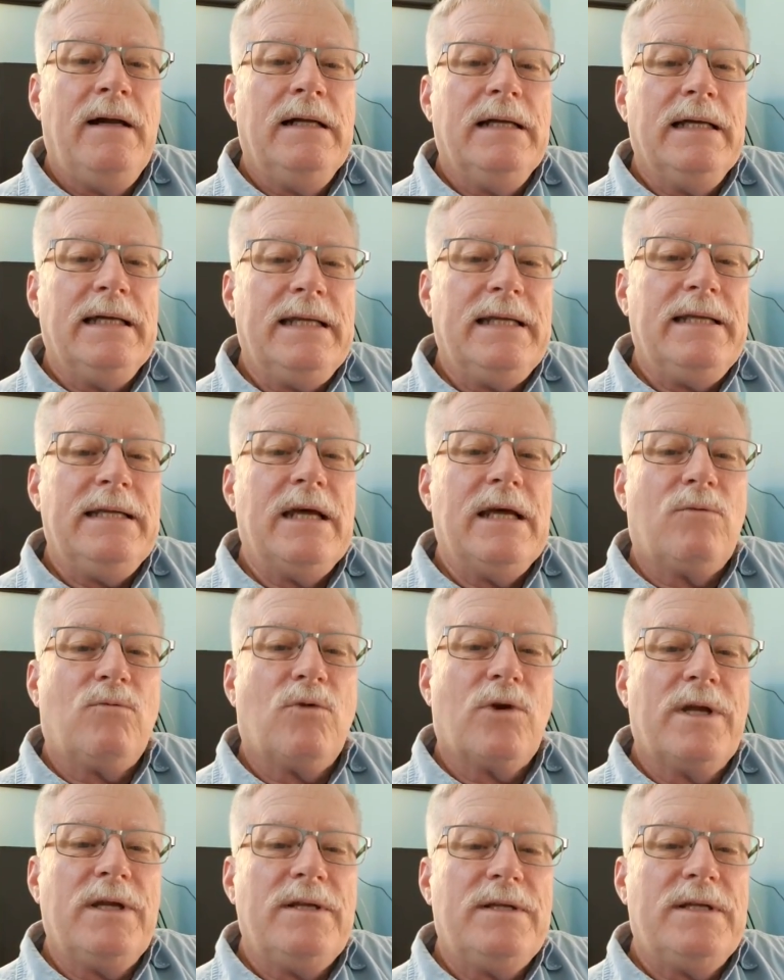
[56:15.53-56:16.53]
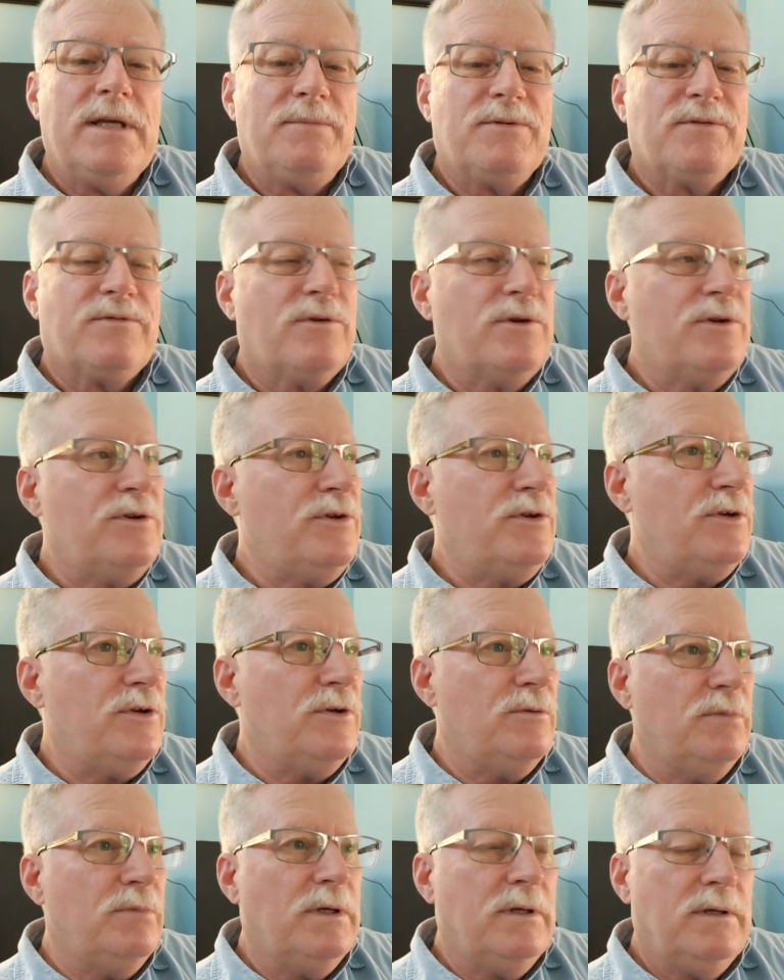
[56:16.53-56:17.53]
Any networking tips for a
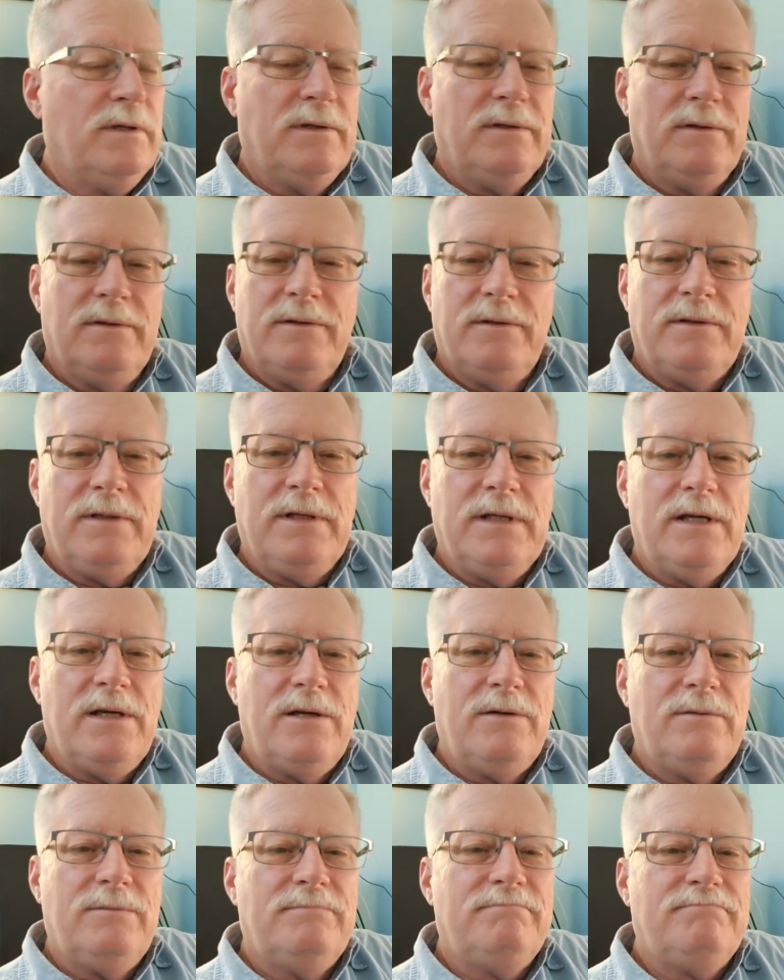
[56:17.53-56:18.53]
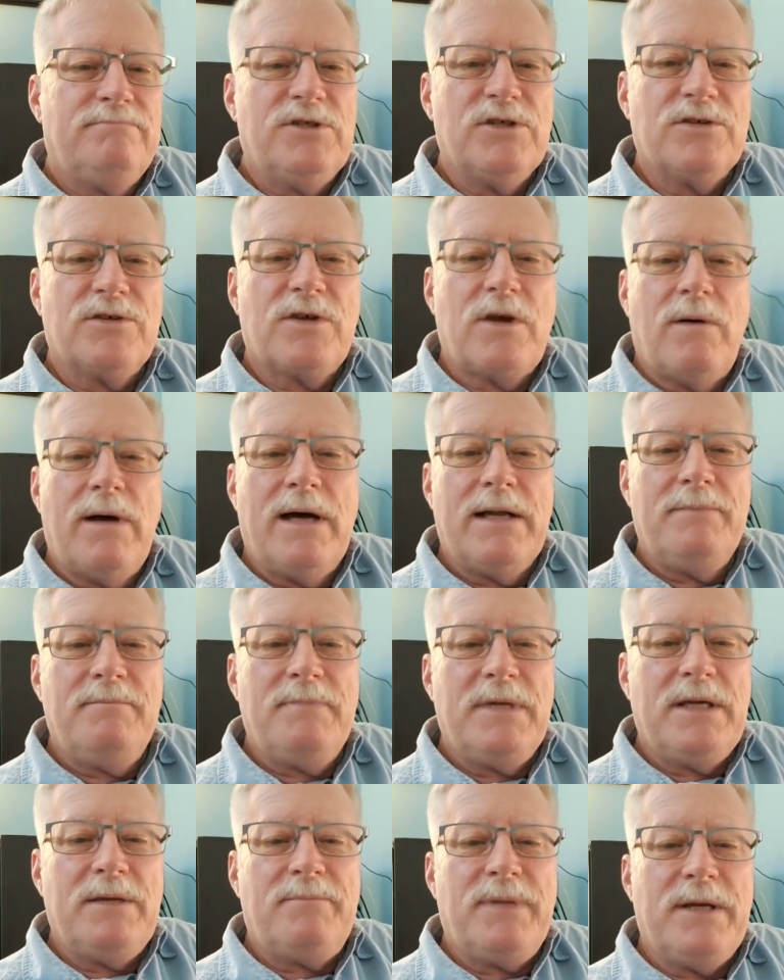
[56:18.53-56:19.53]
noob? Just go out and
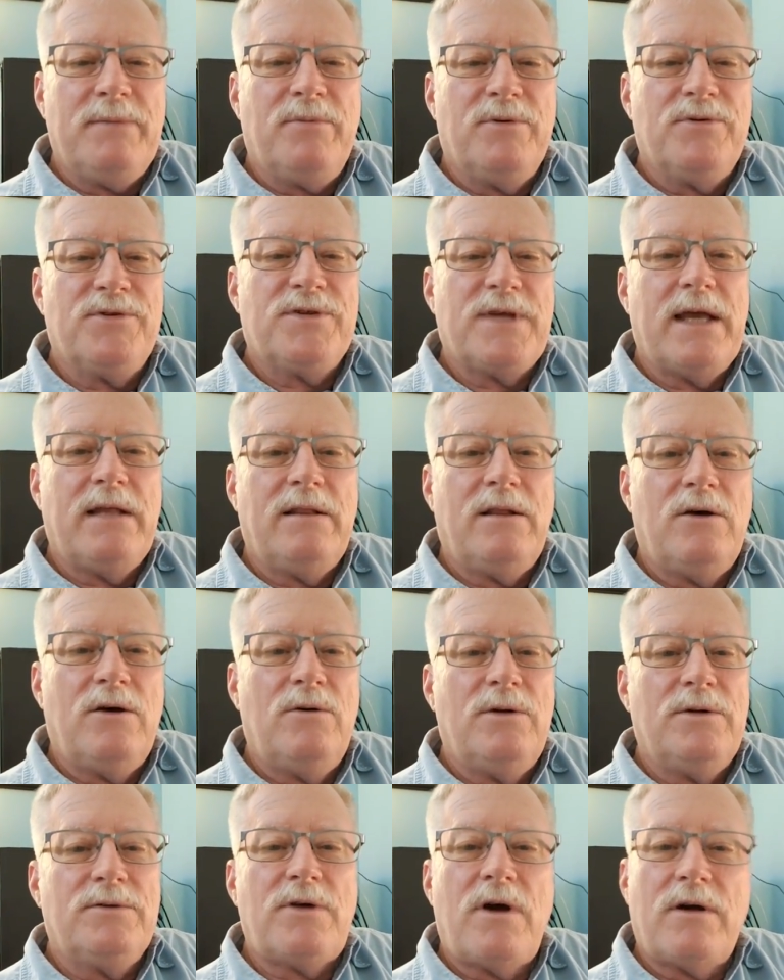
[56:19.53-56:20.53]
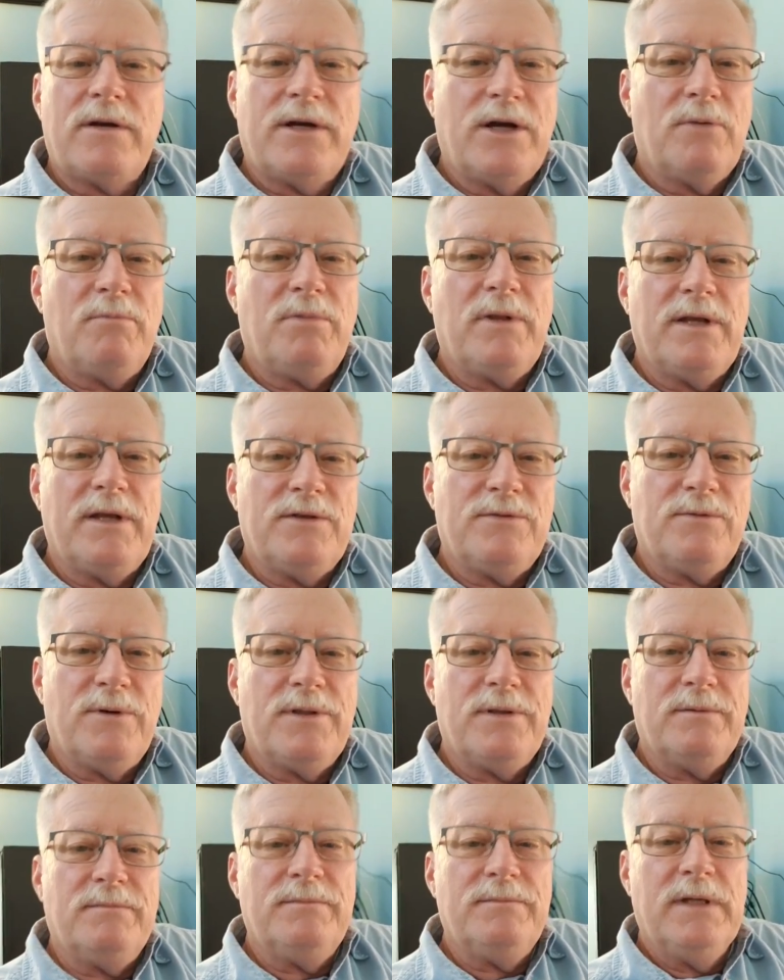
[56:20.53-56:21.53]
meet people, say hello, and talk airplanes
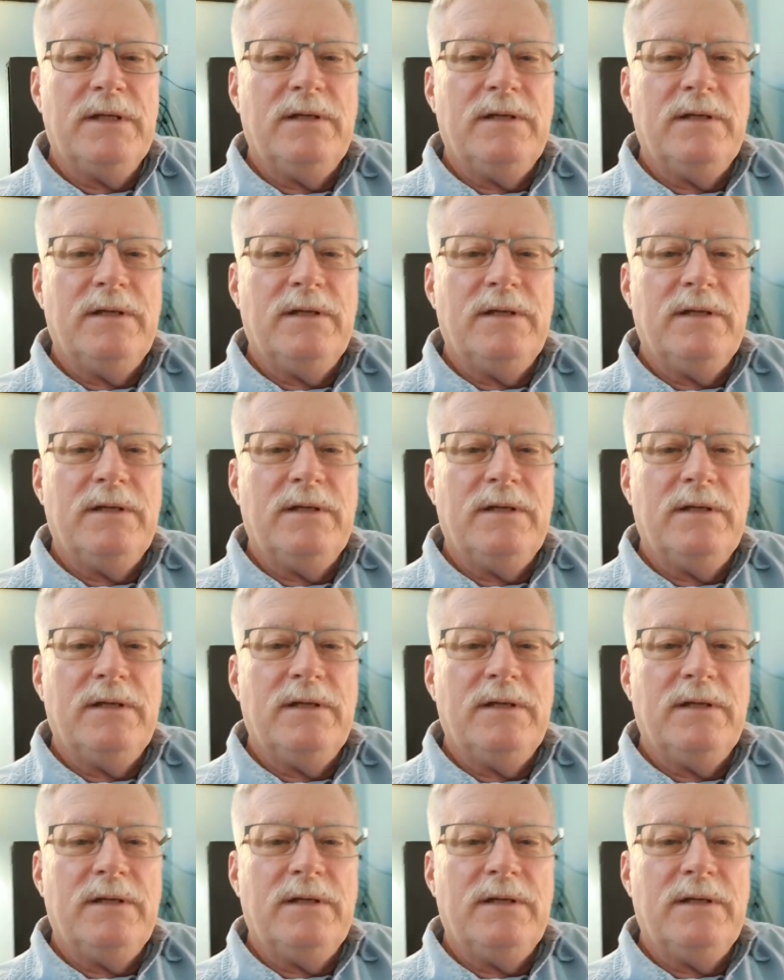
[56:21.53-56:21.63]
with them.